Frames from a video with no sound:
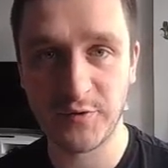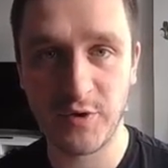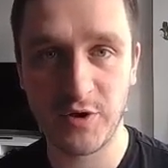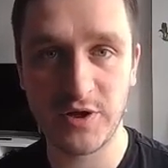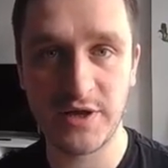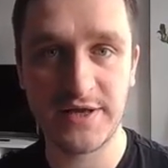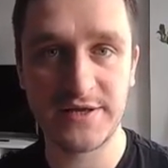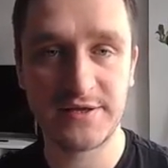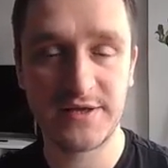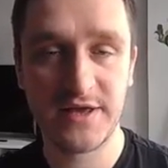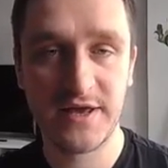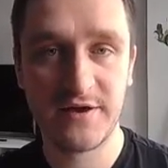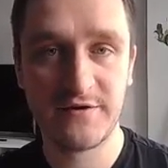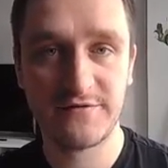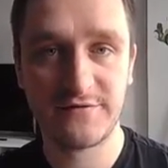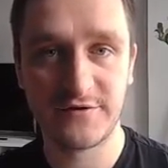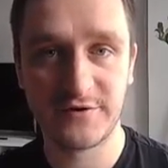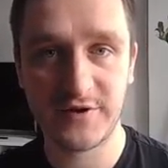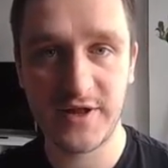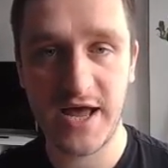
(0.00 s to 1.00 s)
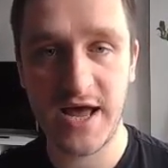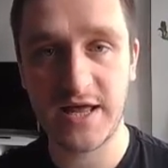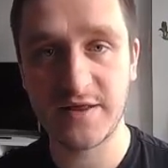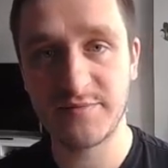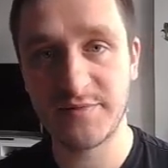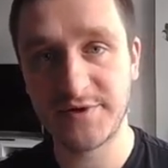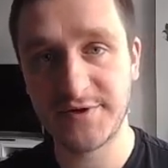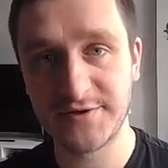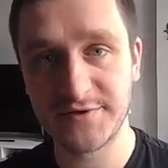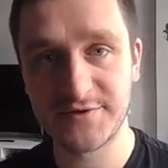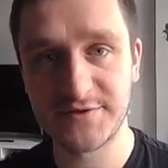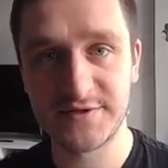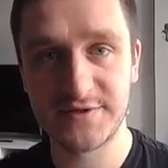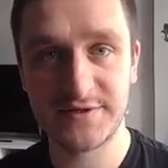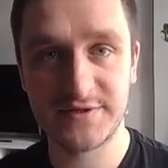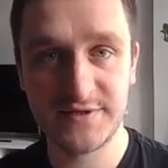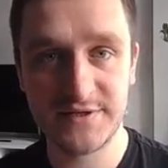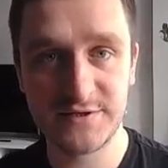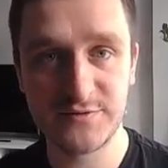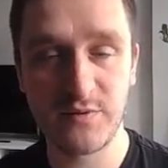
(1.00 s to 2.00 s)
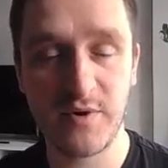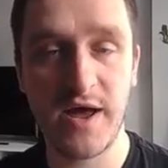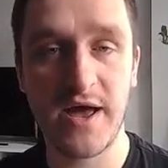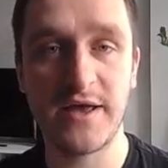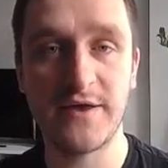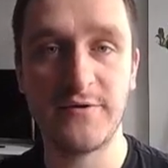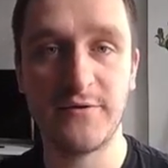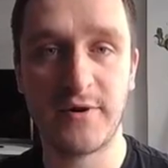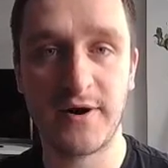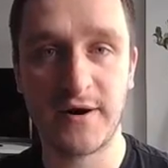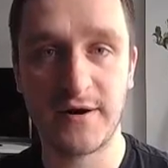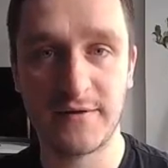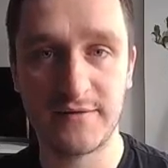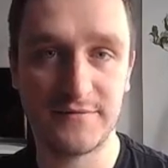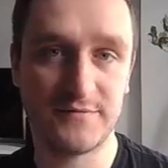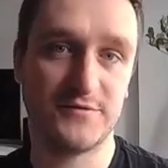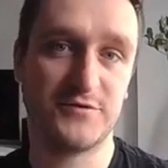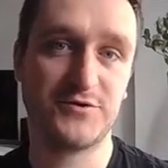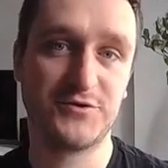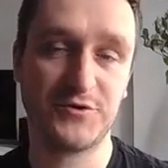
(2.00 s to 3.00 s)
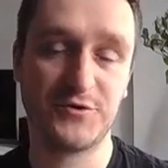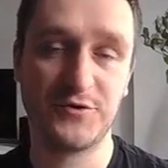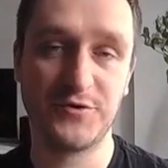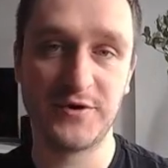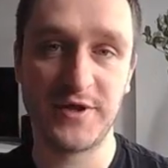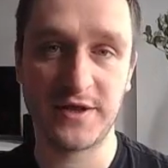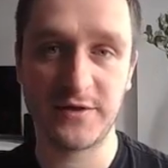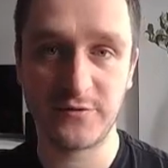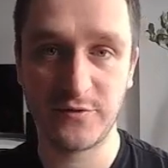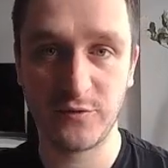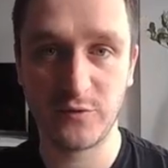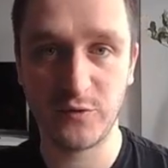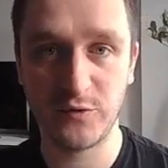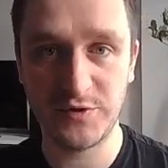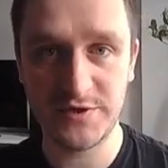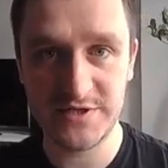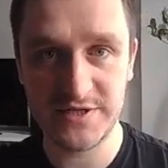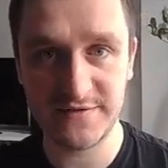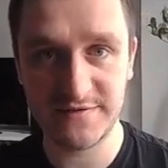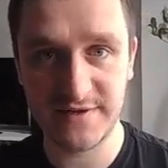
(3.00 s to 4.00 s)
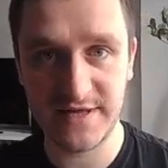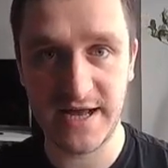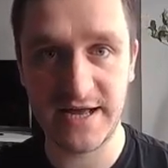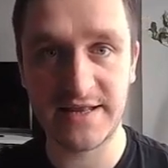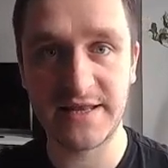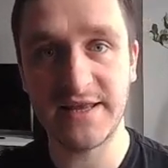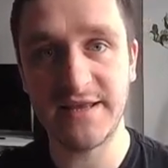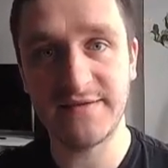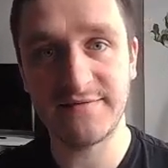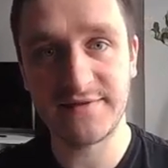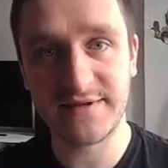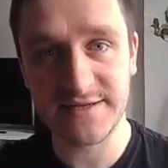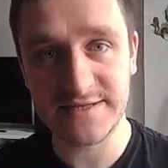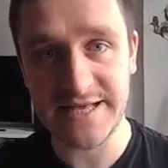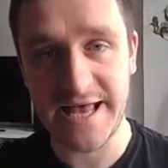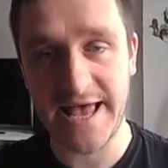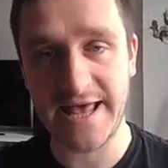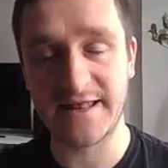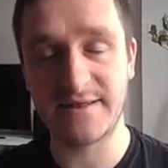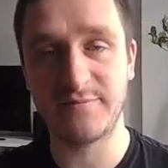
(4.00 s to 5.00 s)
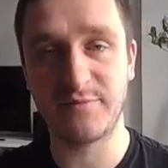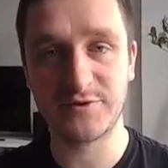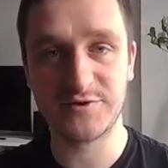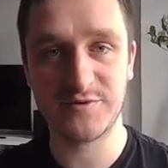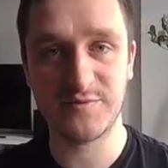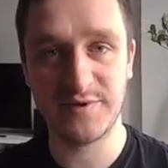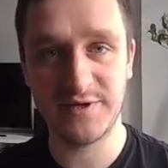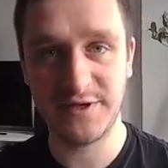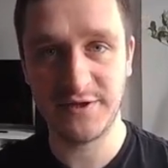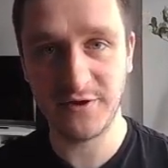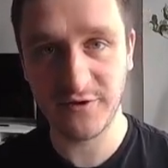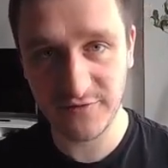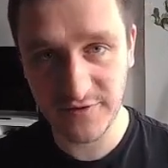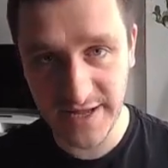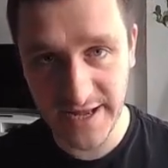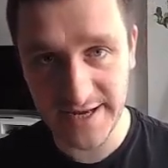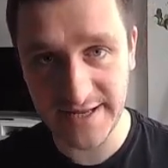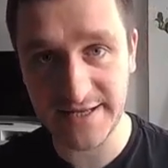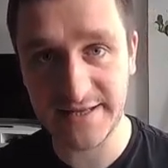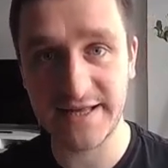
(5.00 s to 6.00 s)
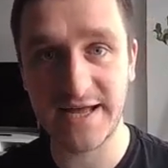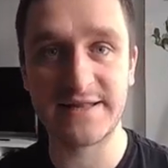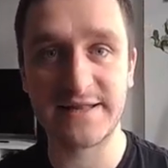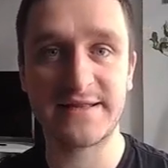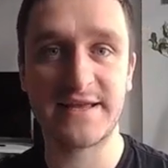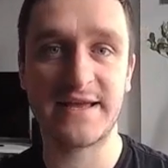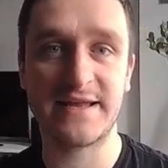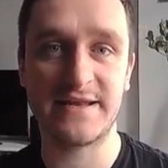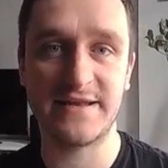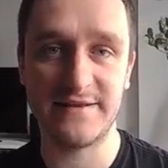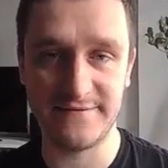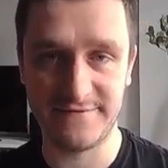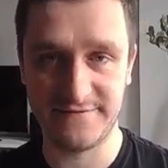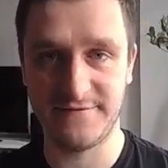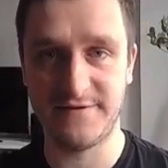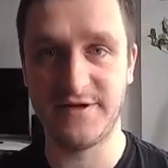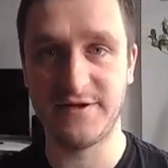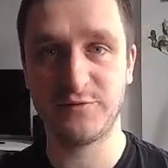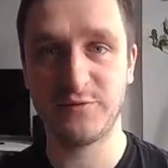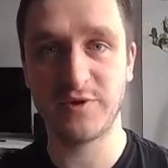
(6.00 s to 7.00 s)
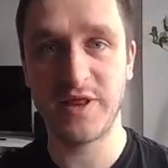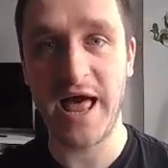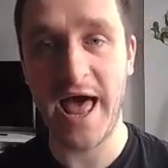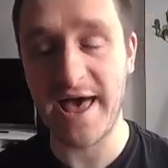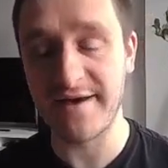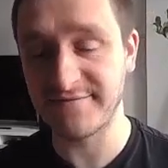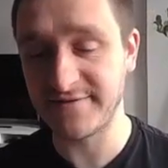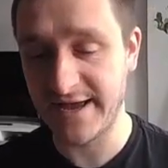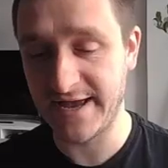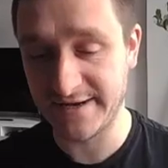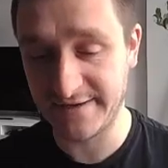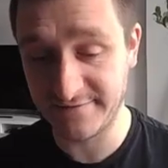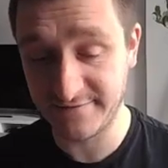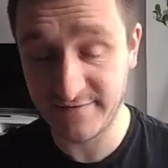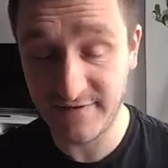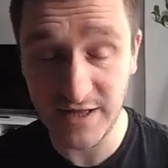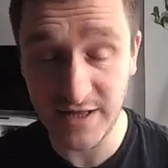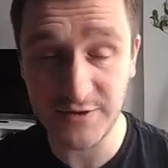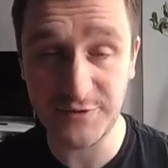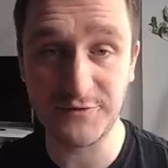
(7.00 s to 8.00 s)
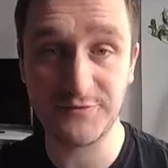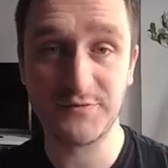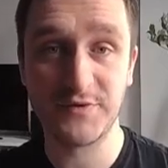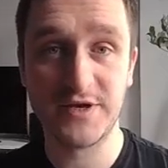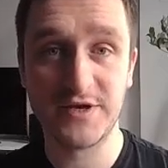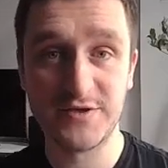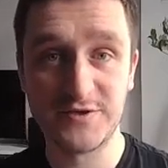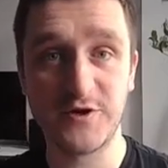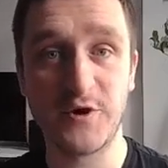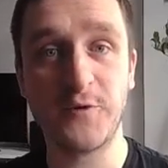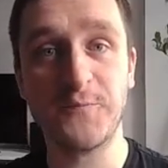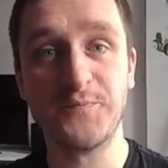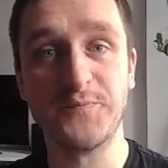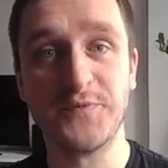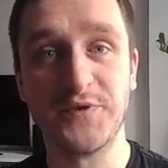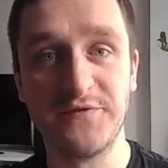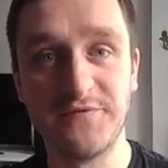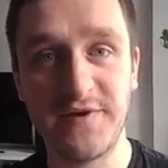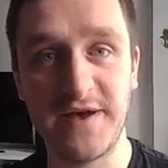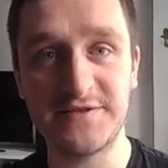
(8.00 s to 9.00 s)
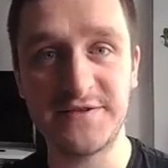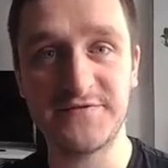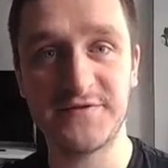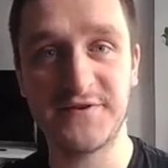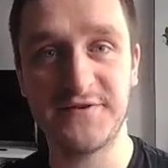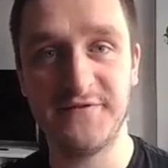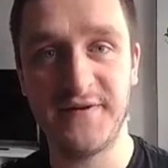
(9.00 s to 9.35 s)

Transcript: wallet for that because this way you are sure that you will receive that if there's any possibility of getting that and if it will have any value. So first,